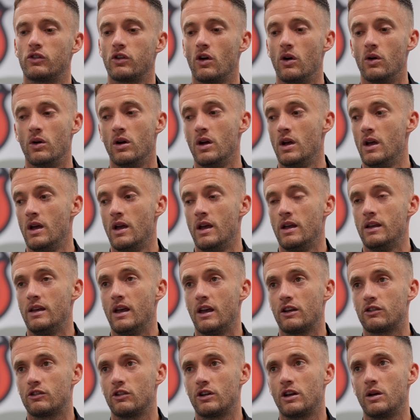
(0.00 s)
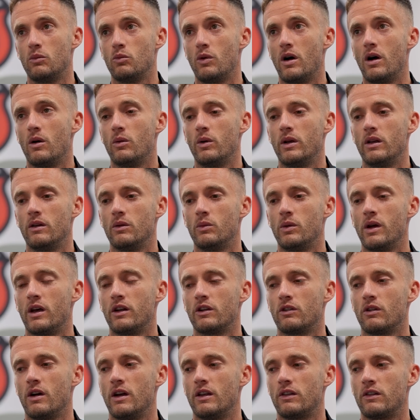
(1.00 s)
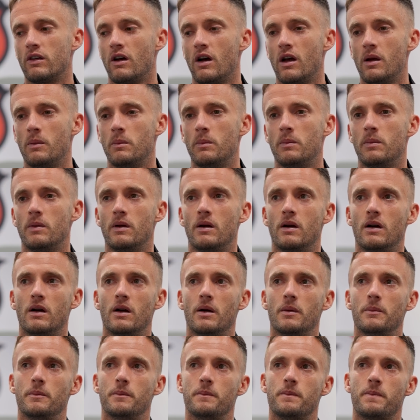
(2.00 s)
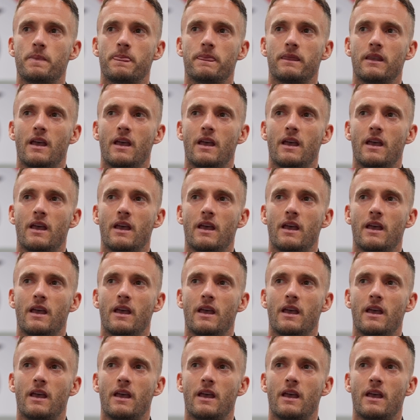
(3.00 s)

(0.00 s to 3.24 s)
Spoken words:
So, yeah, it's looking well. We had a great time.